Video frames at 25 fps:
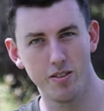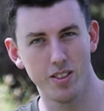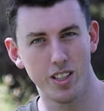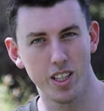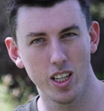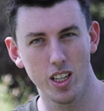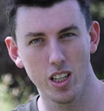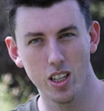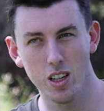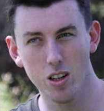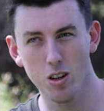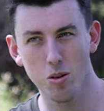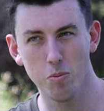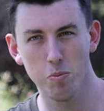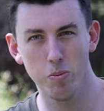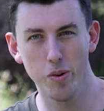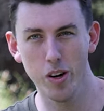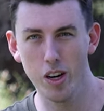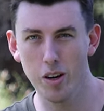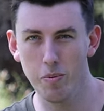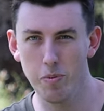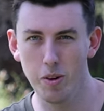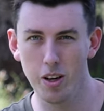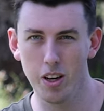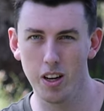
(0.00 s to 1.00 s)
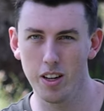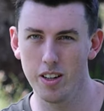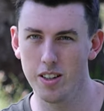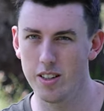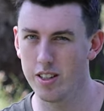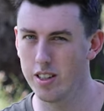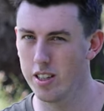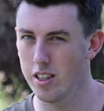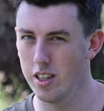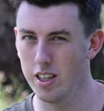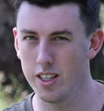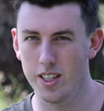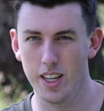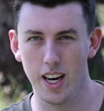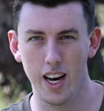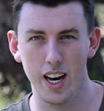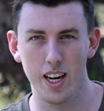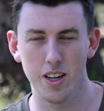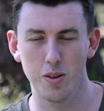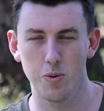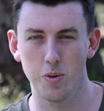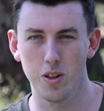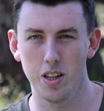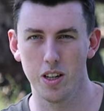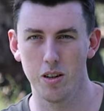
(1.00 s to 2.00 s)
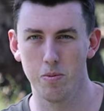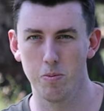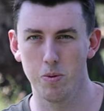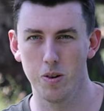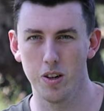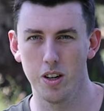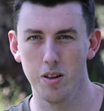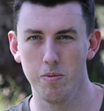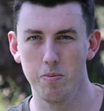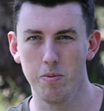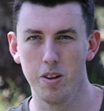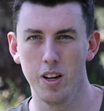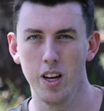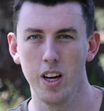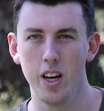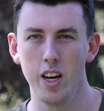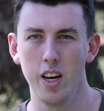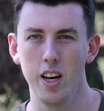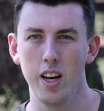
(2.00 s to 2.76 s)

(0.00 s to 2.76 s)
If it's a little brim, you can still attach with the brim.